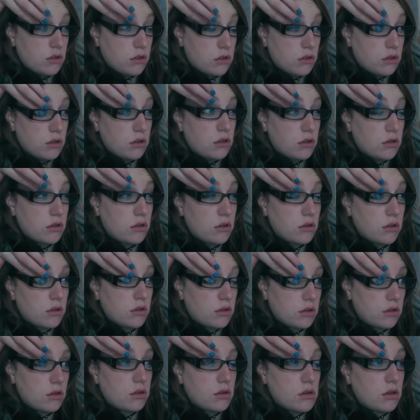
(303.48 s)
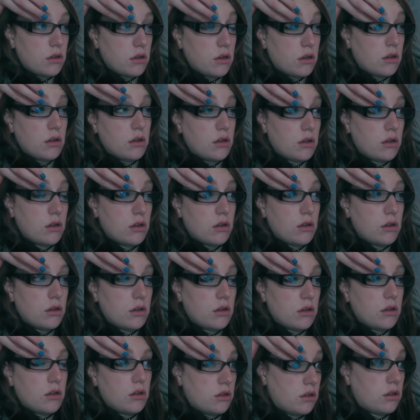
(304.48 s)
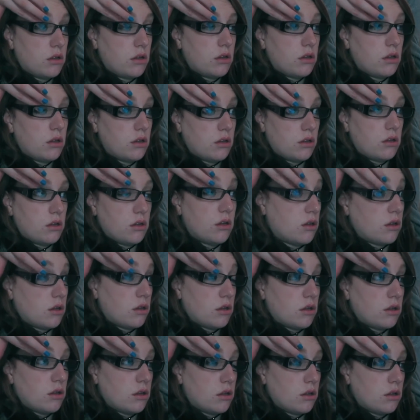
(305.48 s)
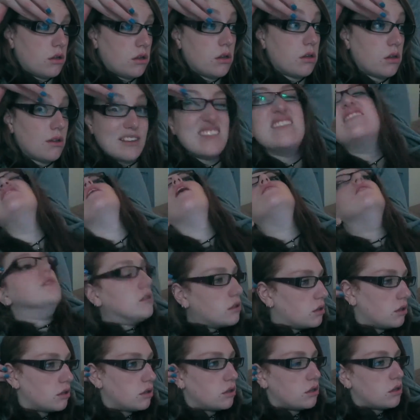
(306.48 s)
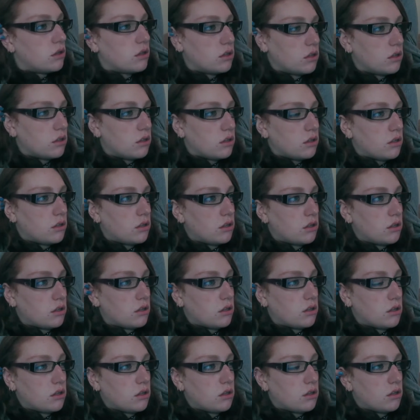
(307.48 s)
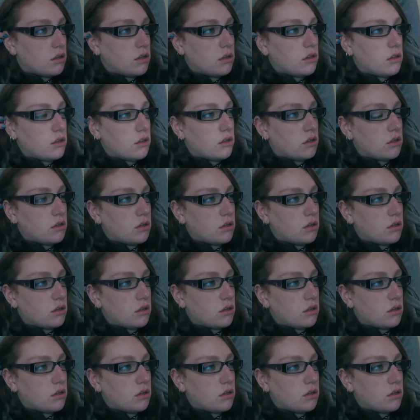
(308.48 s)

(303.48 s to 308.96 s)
(silence)